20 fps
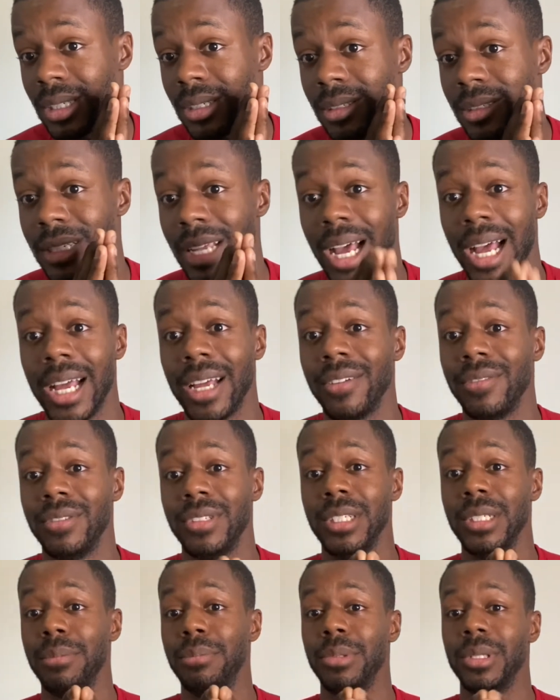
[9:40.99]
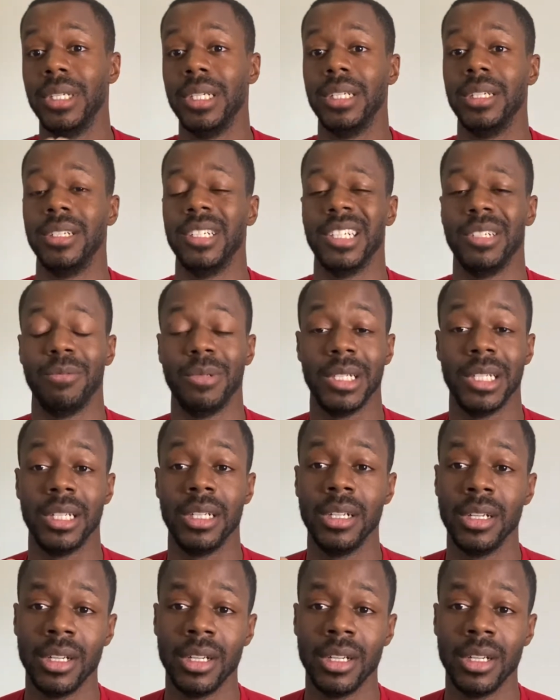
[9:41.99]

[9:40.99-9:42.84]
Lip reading: dived deep in and went